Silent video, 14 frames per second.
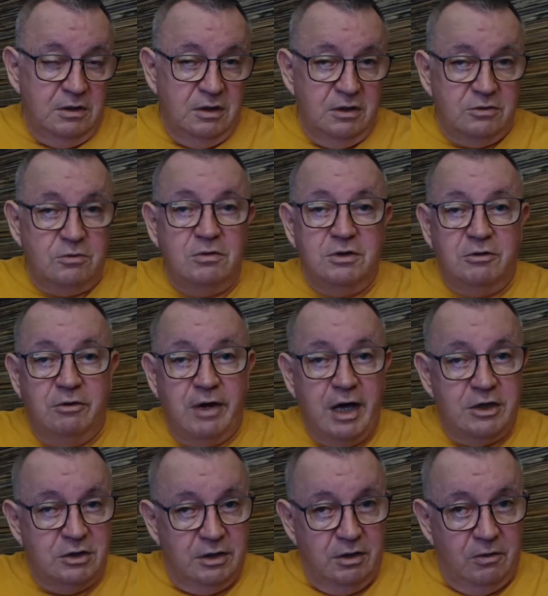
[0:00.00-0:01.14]
it's going to
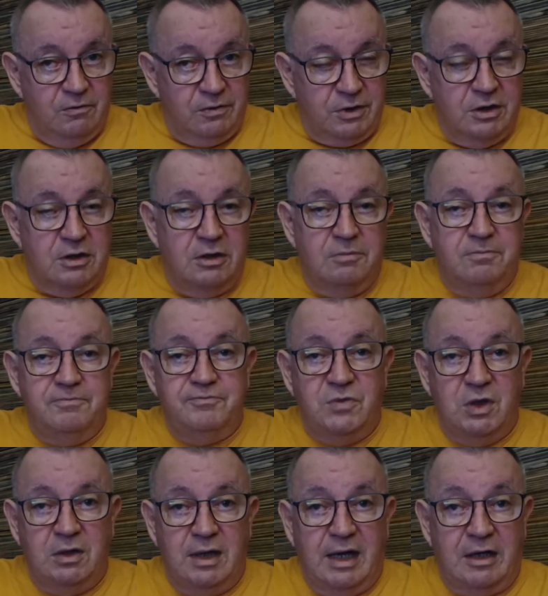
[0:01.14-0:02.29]
gradually overcome.
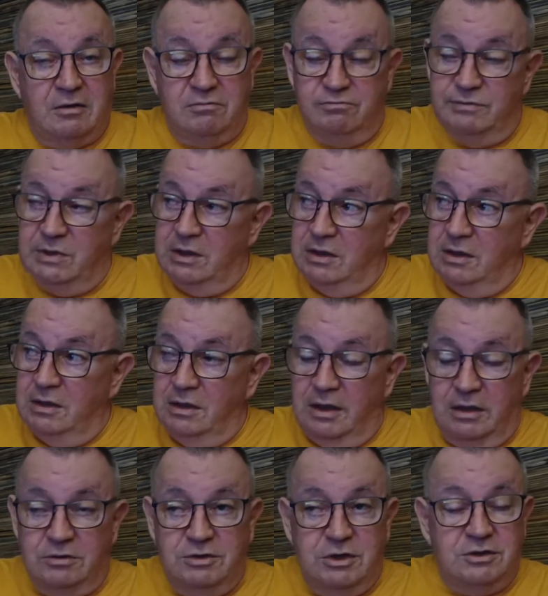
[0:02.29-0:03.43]
You know, like
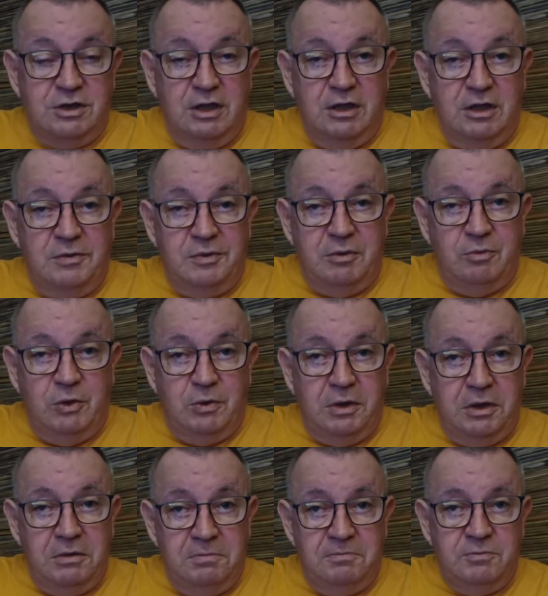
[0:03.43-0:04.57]
at 6 a.m. in the
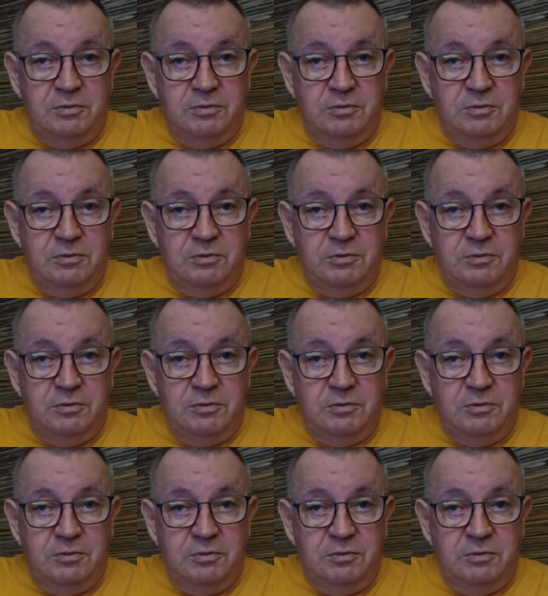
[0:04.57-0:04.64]
morning,